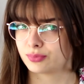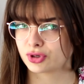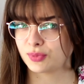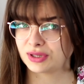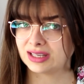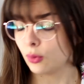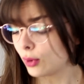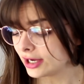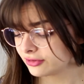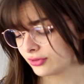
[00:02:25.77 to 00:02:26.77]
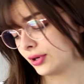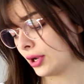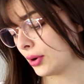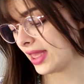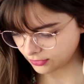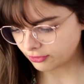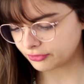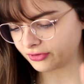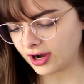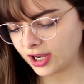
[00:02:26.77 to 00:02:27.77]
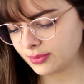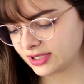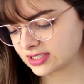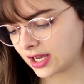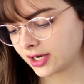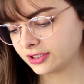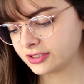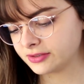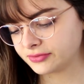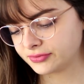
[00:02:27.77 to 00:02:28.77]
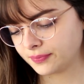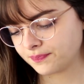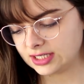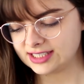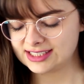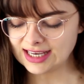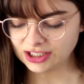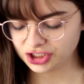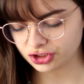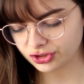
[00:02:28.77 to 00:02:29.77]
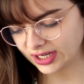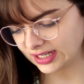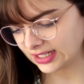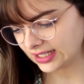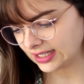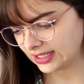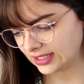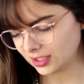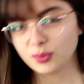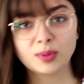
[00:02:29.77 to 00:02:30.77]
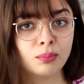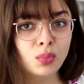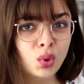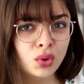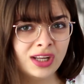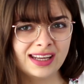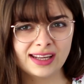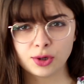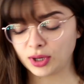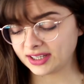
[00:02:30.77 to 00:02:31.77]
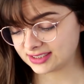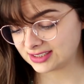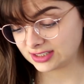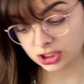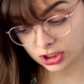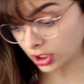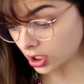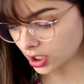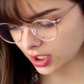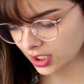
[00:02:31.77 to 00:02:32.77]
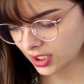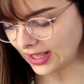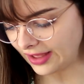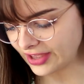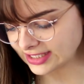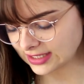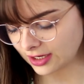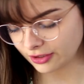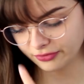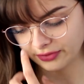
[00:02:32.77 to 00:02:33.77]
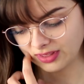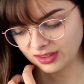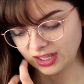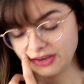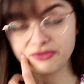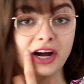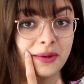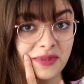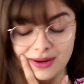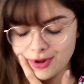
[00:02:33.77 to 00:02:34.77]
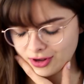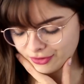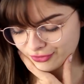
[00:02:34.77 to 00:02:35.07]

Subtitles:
predominantly white photo. The vibe is kind of desaturated, a little bit moody, quite dark. Yeah, that is kind of the vibe that I'm going